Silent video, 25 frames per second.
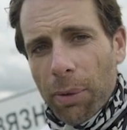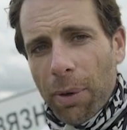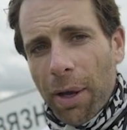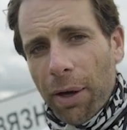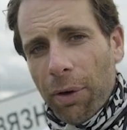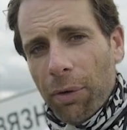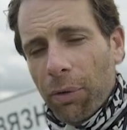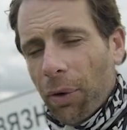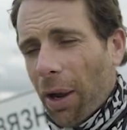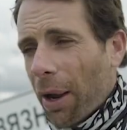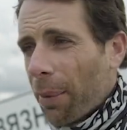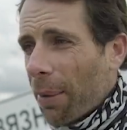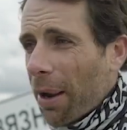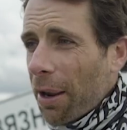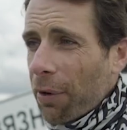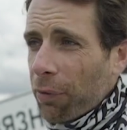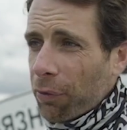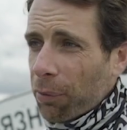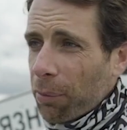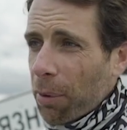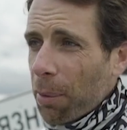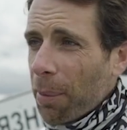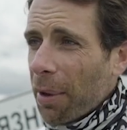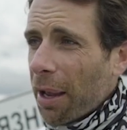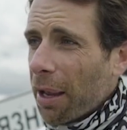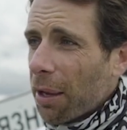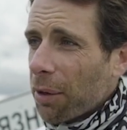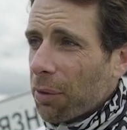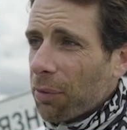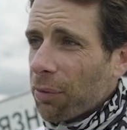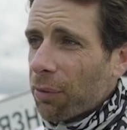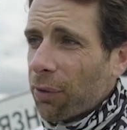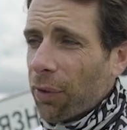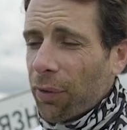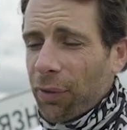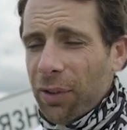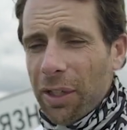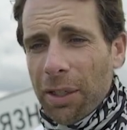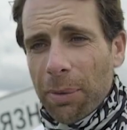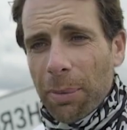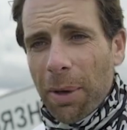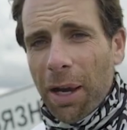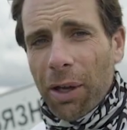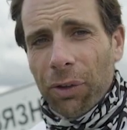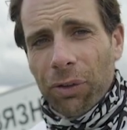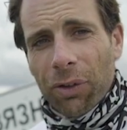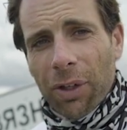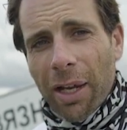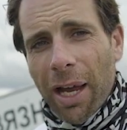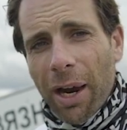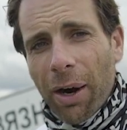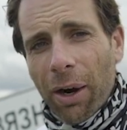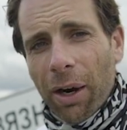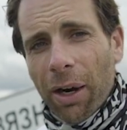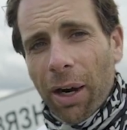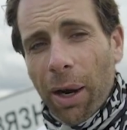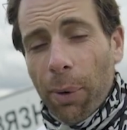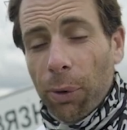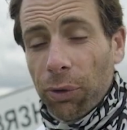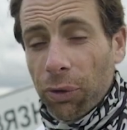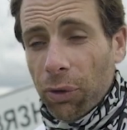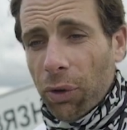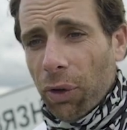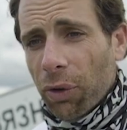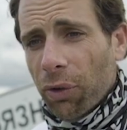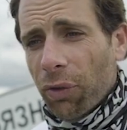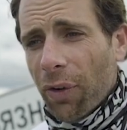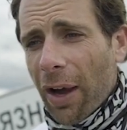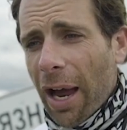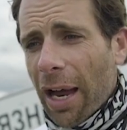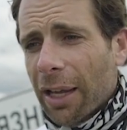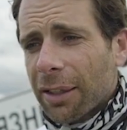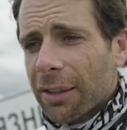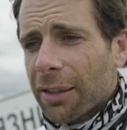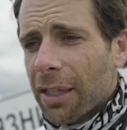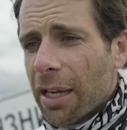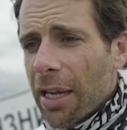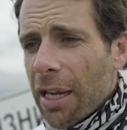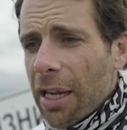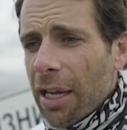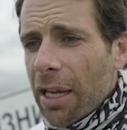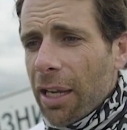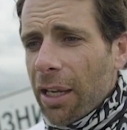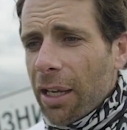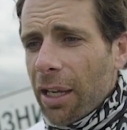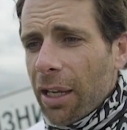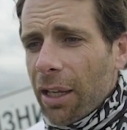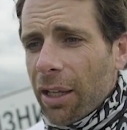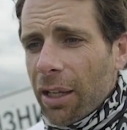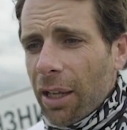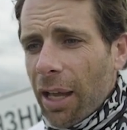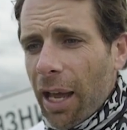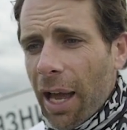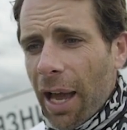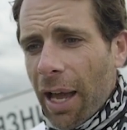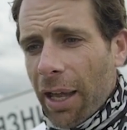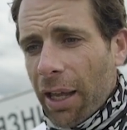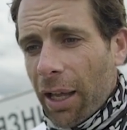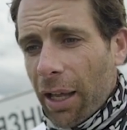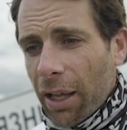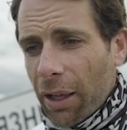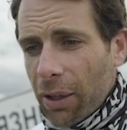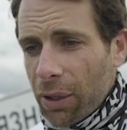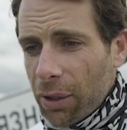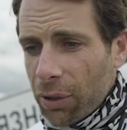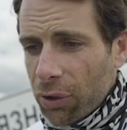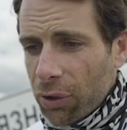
I went from about 15 miles an hour, I wasn't going fast, and